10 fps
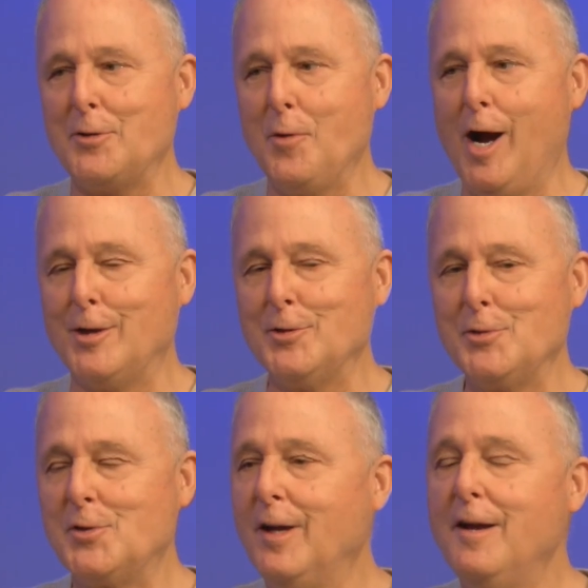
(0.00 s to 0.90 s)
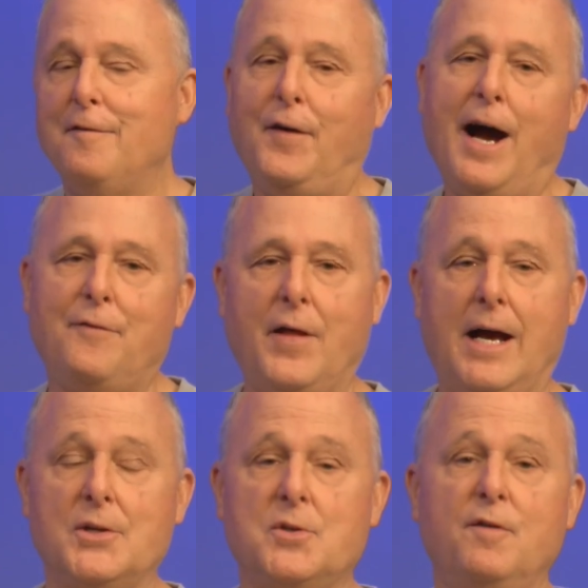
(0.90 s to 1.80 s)
Rodgers.
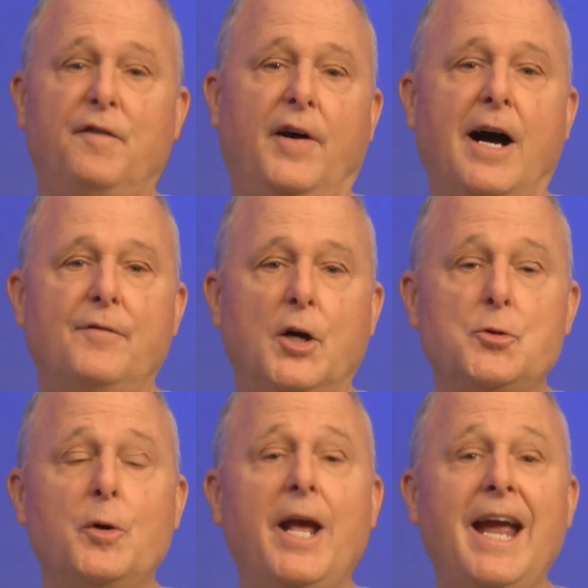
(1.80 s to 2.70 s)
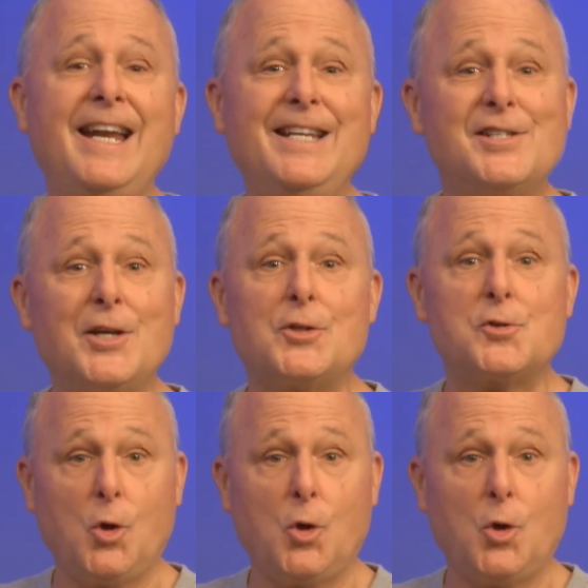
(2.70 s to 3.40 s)
5,586